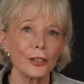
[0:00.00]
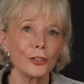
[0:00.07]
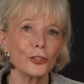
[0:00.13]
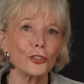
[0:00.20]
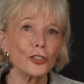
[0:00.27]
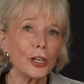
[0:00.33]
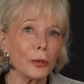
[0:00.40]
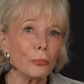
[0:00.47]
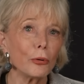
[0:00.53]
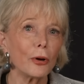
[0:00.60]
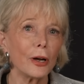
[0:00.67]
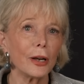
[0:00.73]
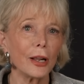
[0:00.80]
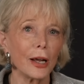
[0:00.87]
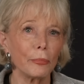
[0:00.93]
she
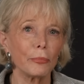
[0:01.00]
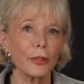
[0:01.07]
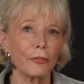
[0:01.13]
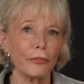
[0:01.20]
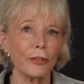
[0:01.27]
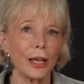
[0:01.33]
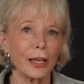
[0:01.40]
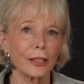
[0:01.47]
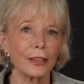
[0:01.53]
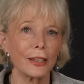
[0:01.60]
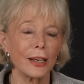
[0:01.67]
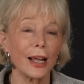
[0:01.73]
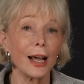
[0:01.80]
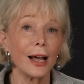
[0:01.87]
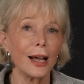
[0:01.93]
brought up the fact
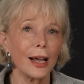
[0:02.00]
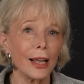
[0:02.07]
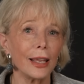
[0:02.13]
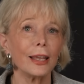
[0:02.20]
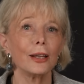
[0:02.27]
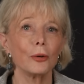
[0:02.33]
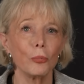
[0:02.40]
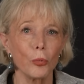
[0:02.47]
that I had